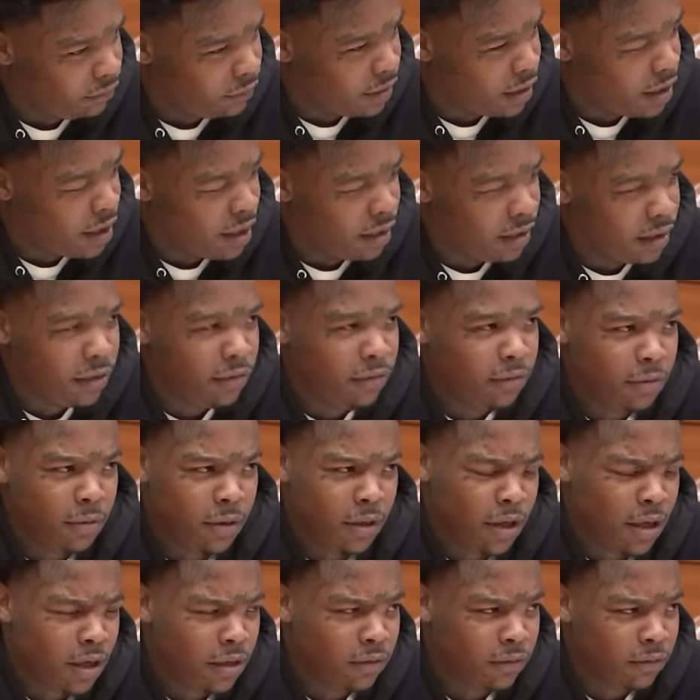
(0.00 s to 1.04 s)
Nah, that would be
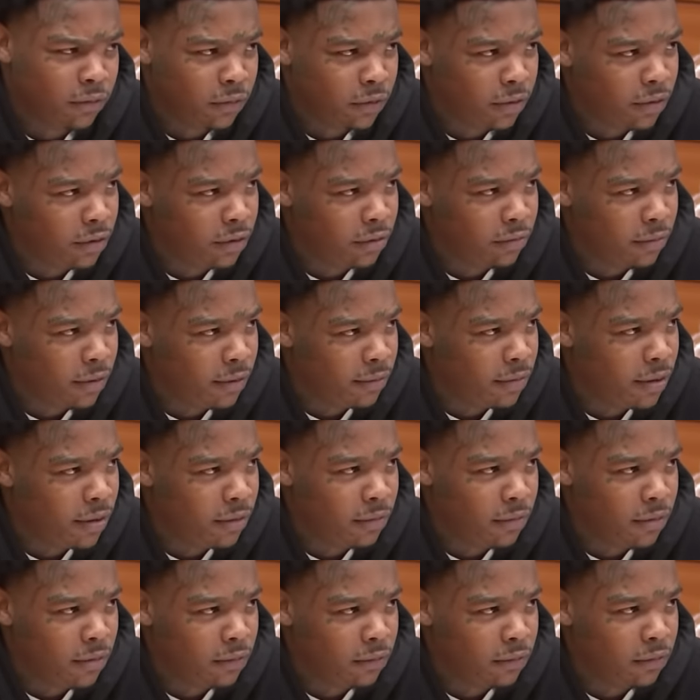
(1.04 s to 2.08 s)
kind of weird. My baby
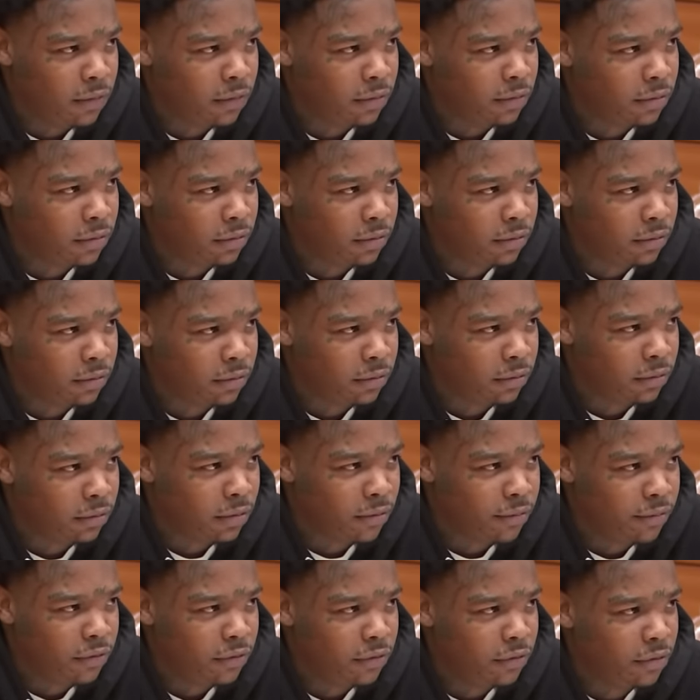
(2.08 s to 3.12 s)
mama wouldn't
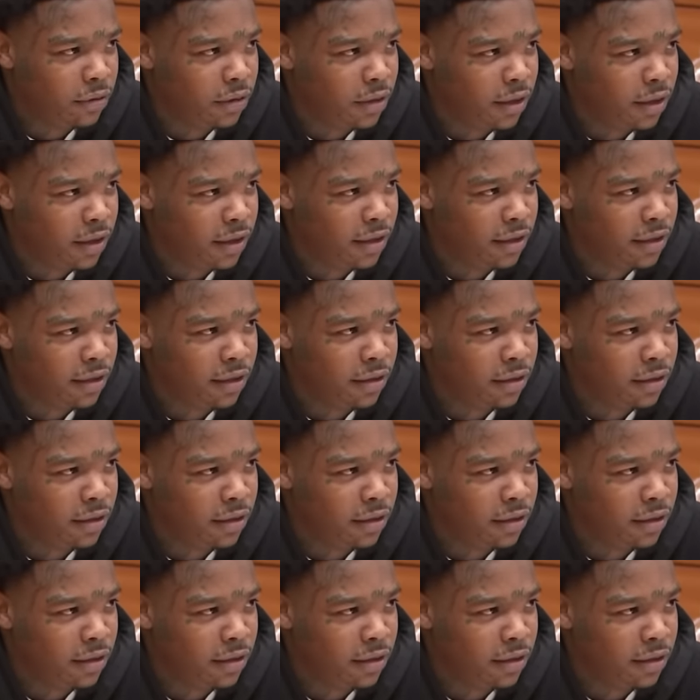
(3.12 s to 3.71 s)
approve of that.